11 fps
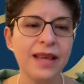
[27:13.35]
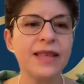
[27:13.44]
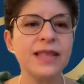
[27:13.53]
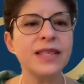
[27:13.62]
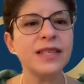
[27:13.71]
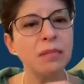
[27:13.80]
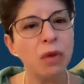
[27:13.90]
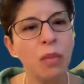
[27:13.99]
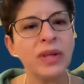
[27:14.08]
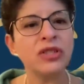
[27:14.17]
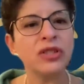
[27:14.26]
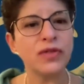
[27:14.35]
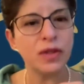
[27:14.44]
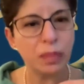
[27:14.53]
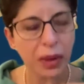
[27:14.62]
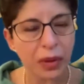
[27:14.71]
This is a moment of
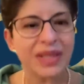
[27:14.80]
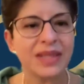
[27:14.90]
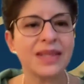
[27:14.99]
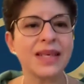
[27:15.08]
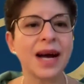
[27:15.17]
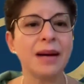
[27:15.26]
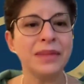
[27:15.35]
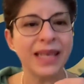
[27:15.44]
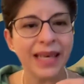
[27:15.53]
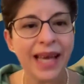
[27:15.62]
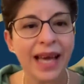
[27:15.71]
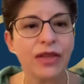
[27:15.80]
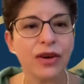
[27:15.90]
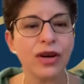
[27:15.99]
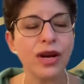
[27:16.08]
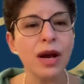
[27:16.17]
spirits to come
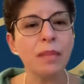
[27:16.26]
together,